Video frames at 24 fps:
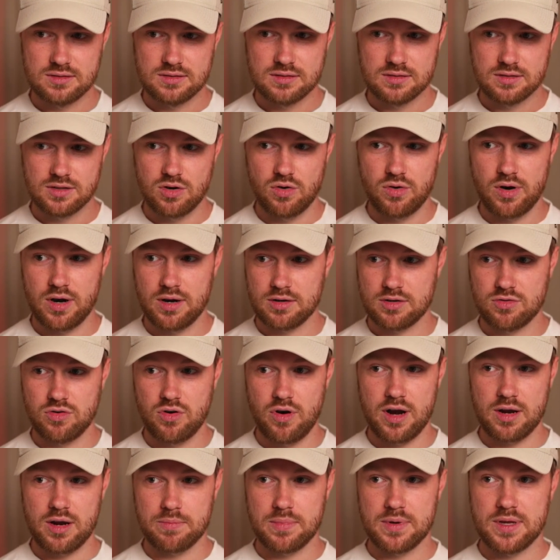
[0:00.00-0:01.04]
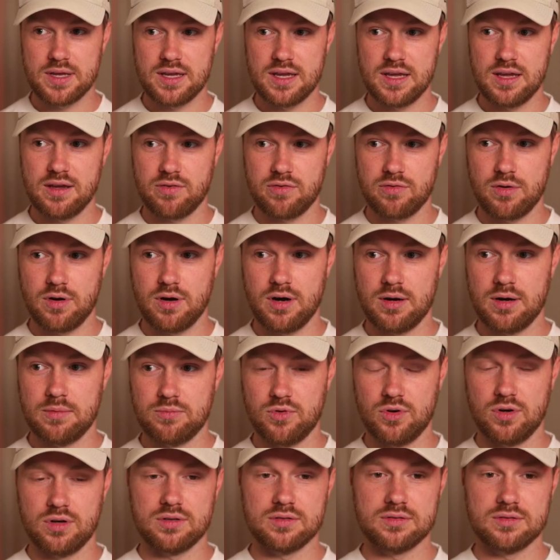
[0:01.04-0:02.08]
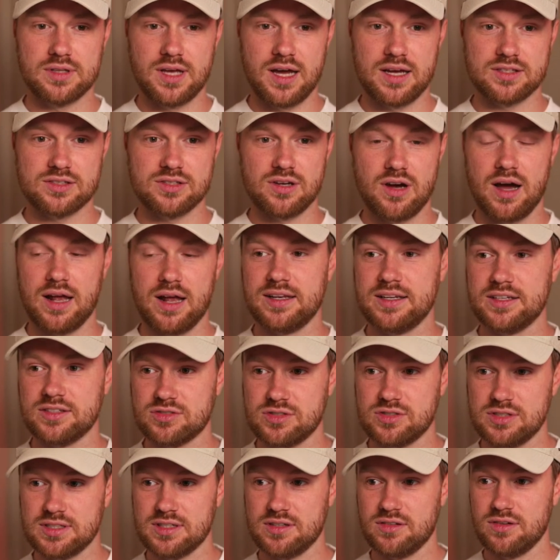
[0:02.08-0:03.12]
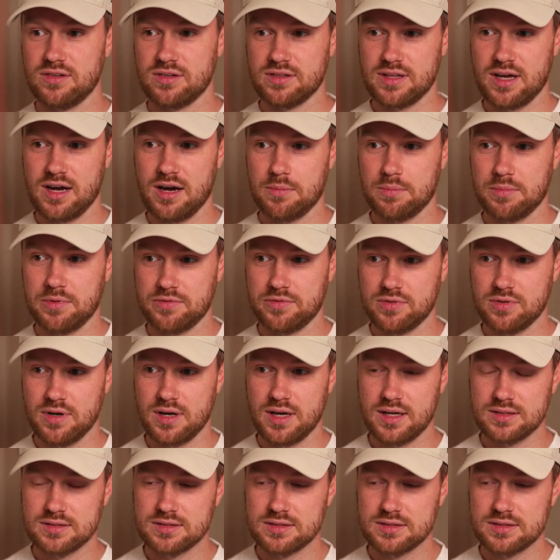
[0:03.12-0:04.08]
Correct me if I'm wrong. I literally didn't look that up beforehand.